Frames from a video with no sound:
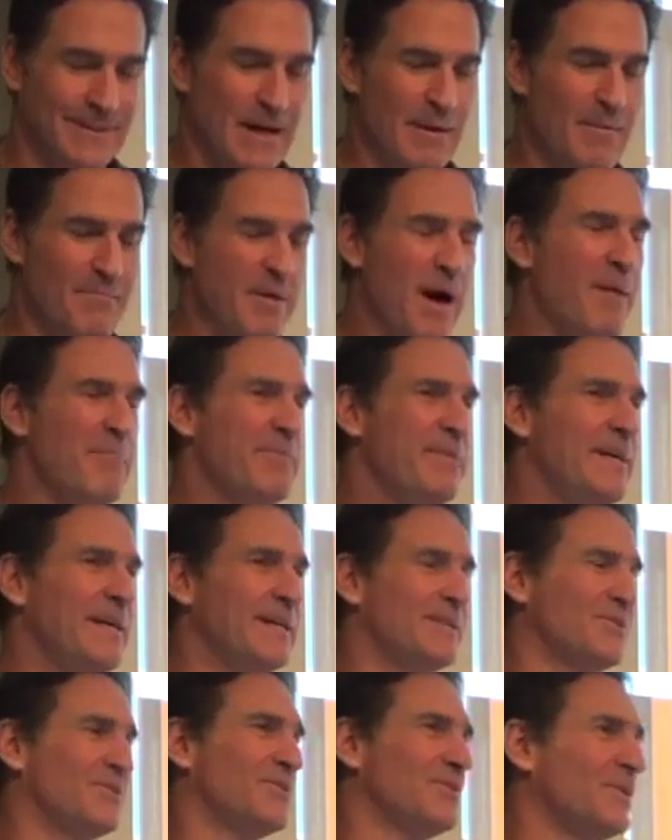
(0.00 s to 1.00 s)
um, I'm
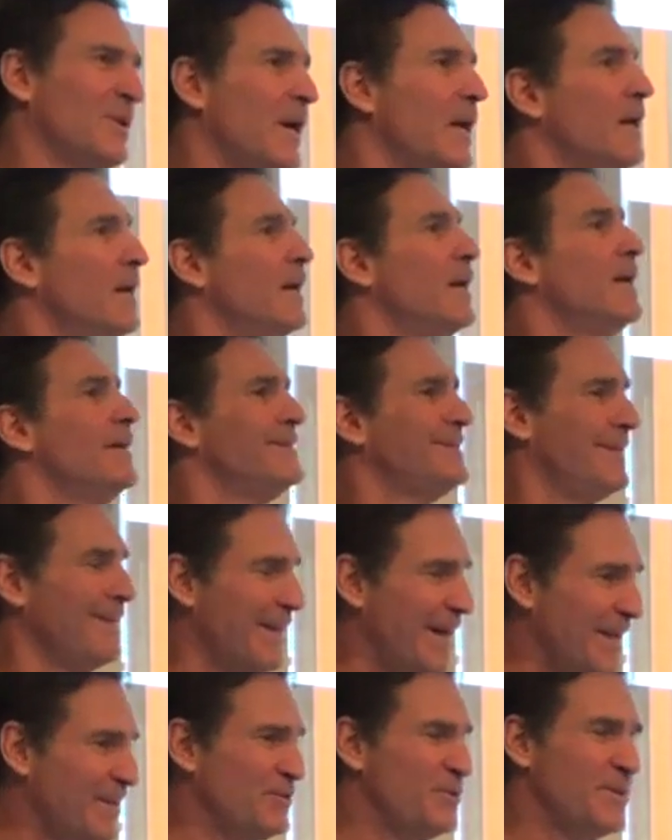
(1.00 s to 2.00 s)
this.
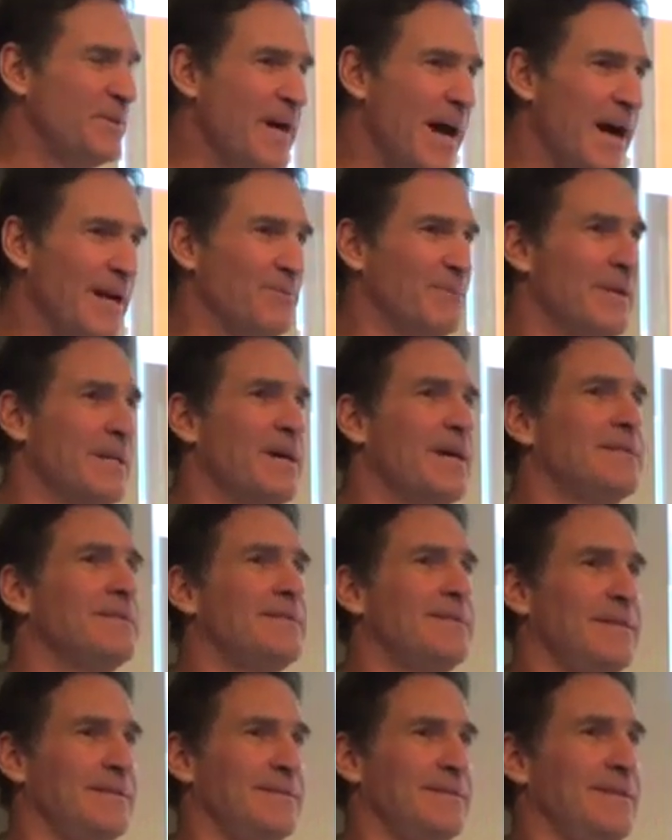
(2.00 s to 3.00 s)
Tonight you dine with
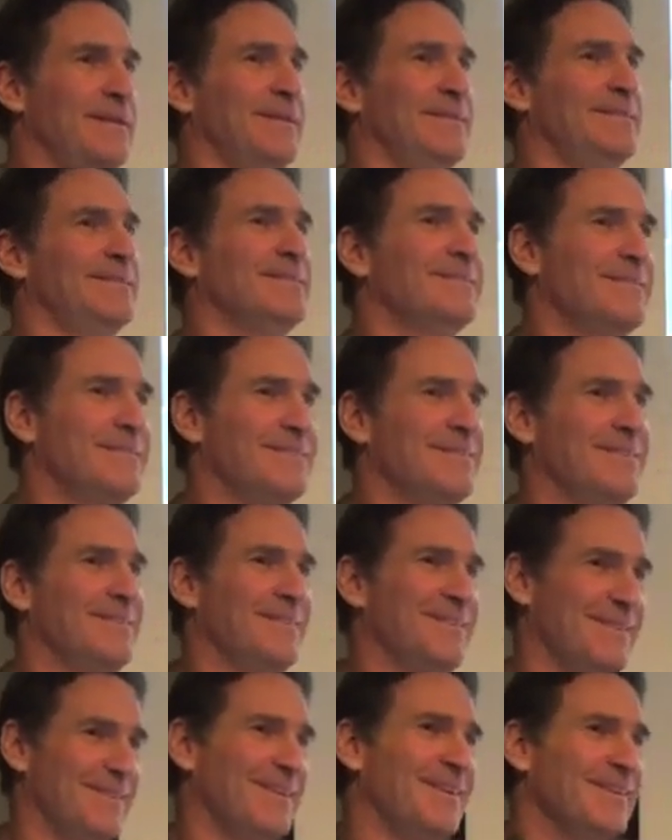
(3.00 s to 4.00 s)
us, they said. they
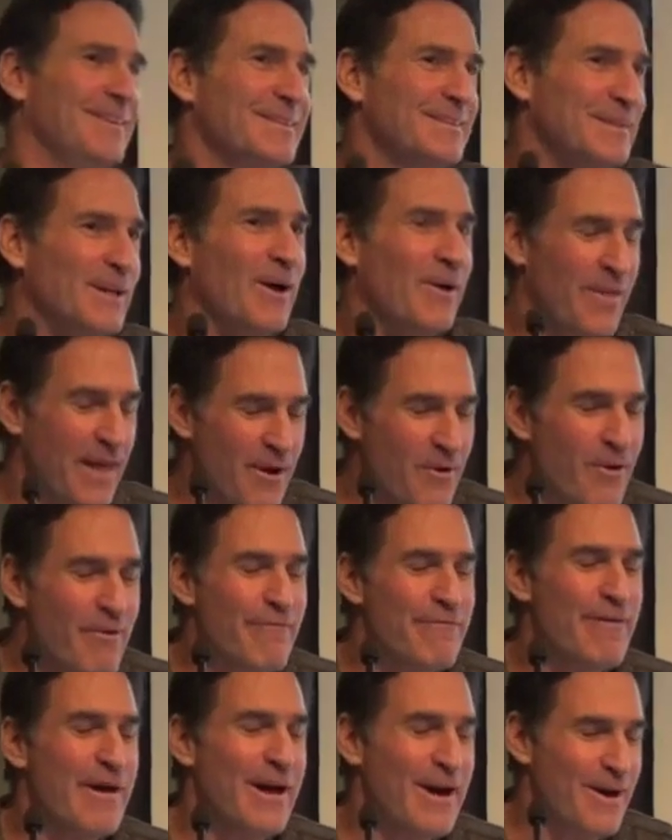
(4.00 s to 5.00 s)

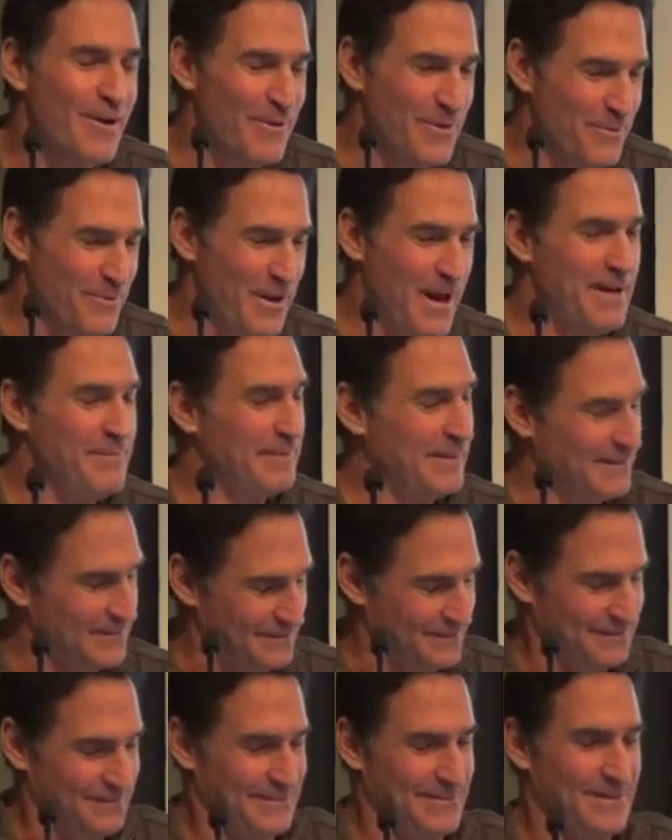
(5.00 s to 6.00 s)
were very, I
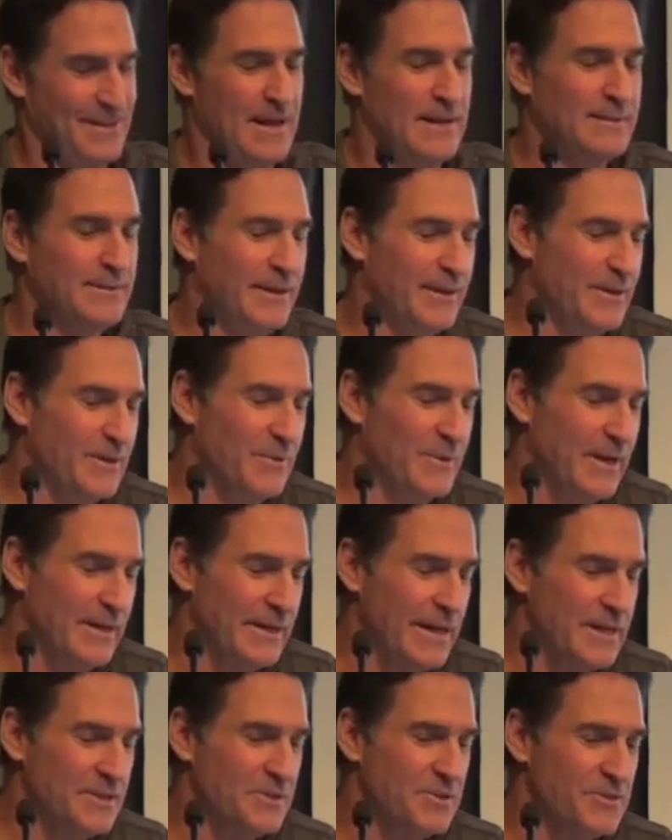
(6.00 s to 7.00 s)
mean, I tell you
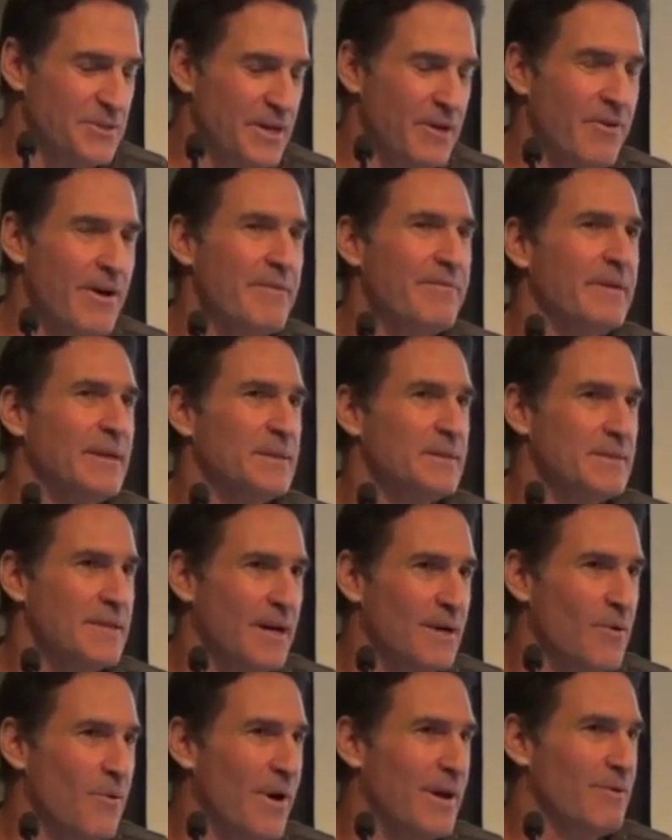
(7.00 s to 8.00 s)
what, National Geographic has
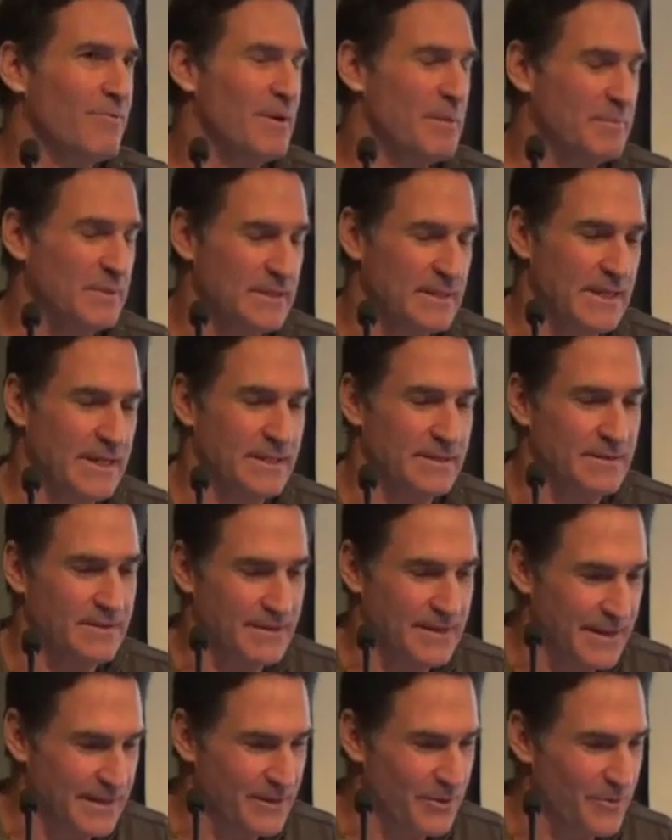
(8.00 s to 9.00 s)
got quite a
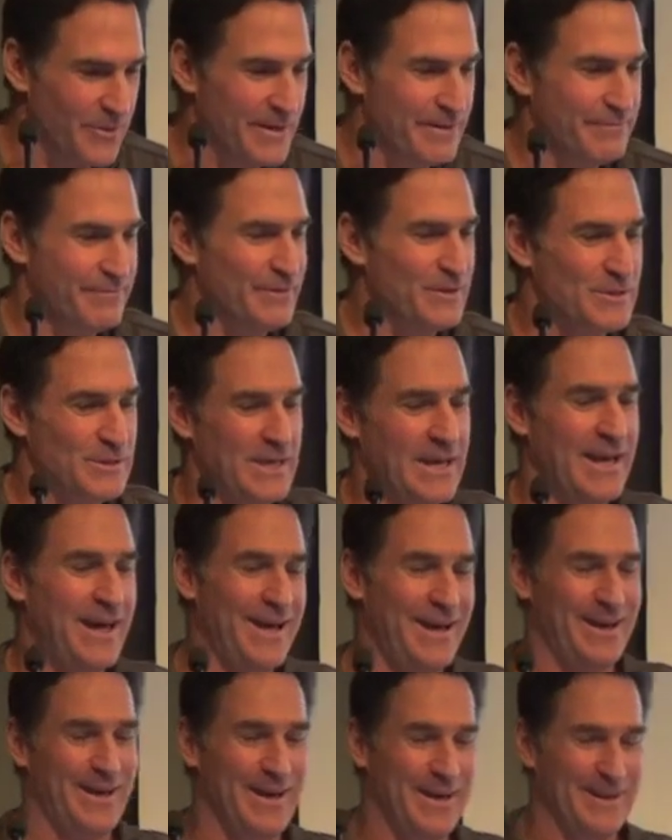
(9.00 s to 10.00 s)
reputation. I know that
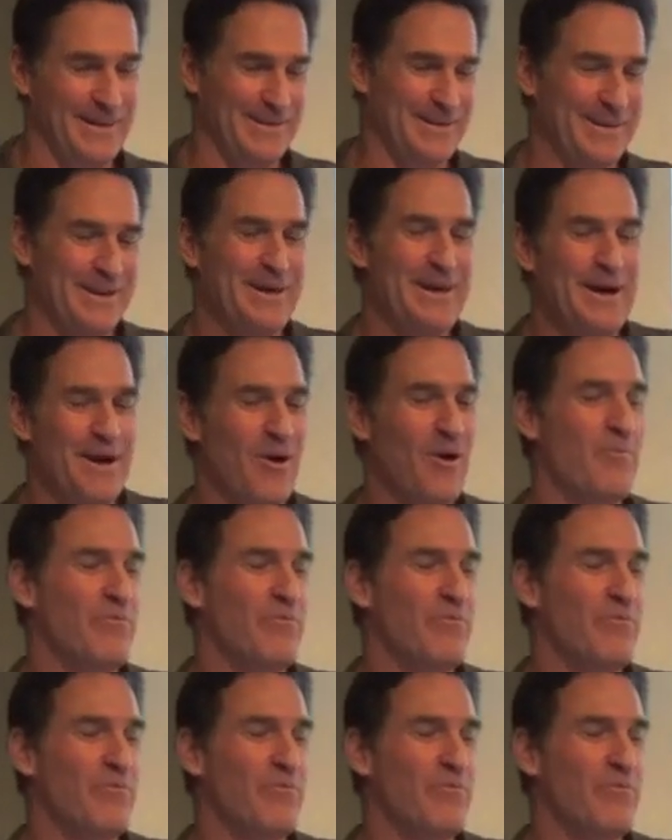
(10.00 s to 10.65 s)
firsthand.